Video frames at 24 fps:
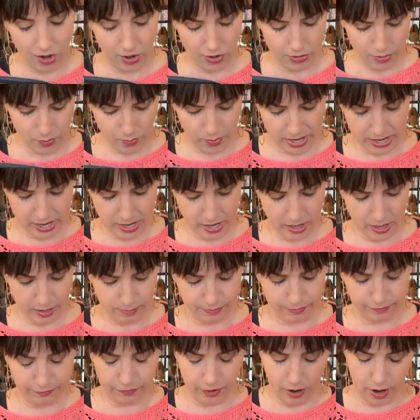all the way
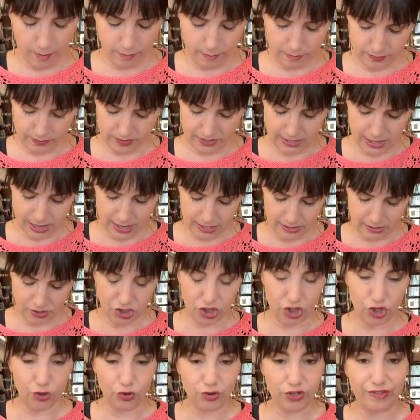up from
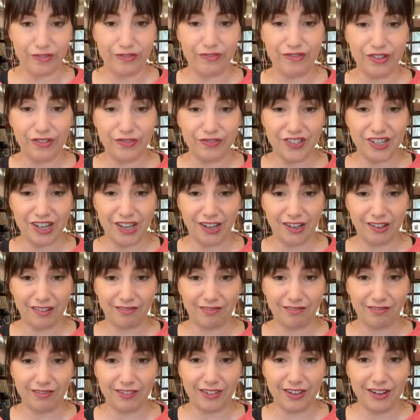size 2 to
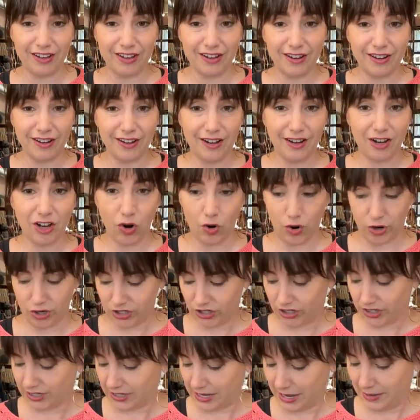15.
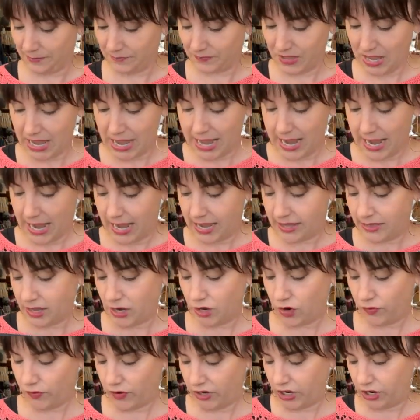Gorgeous, huh? And
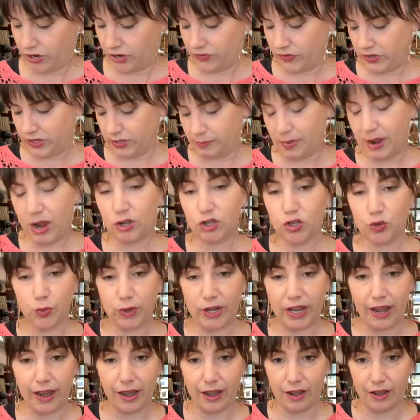then over here in this pouch,
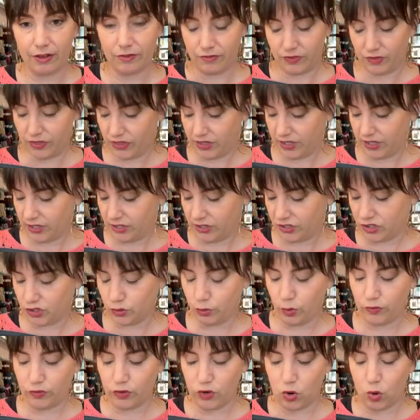we have the
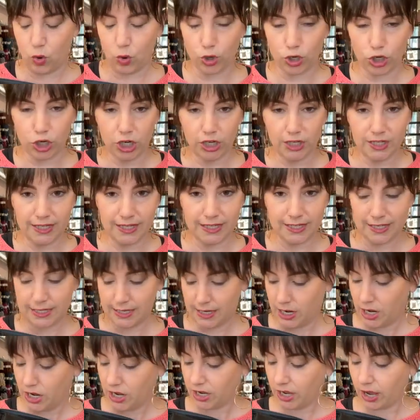swivel
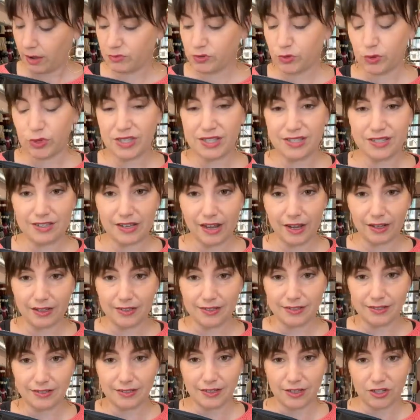cords. Comes with
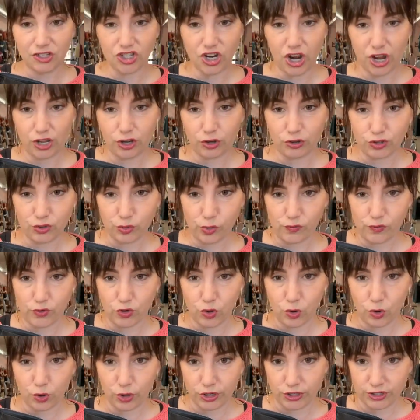6 Chiagu
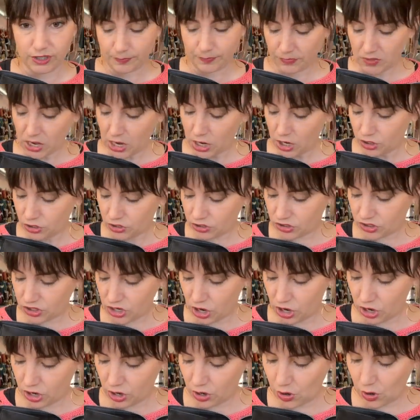swivel cords.
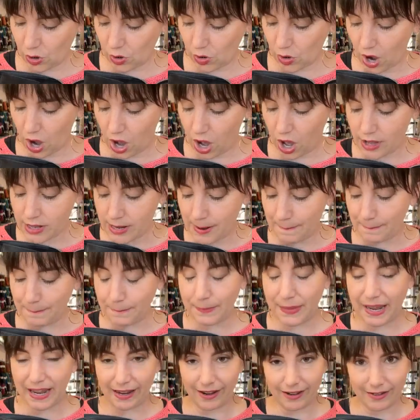So an
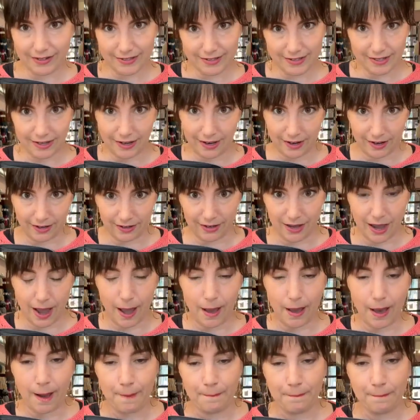amazing,
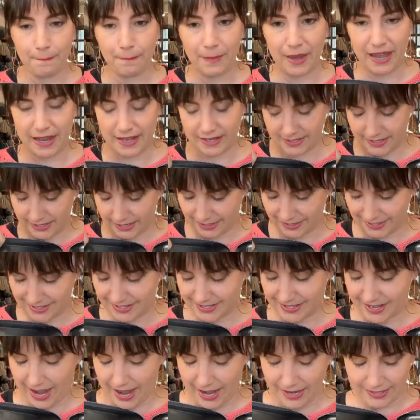amazing
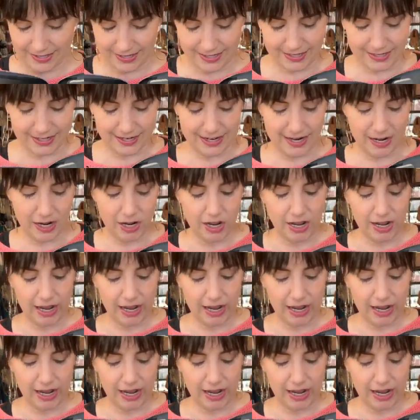set.